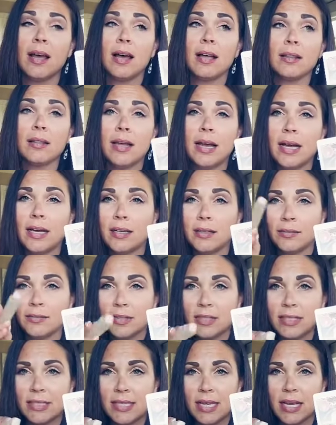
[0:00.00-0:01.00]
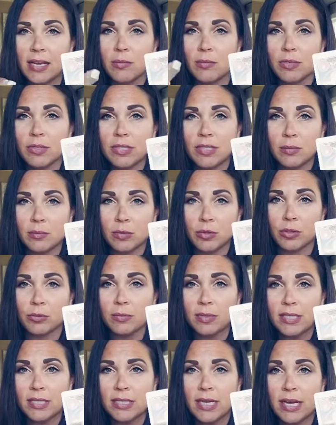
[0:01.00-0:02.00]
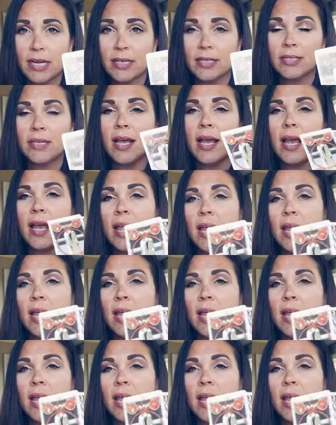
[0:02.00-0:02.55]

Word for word: a lot of the same or similar mistakes.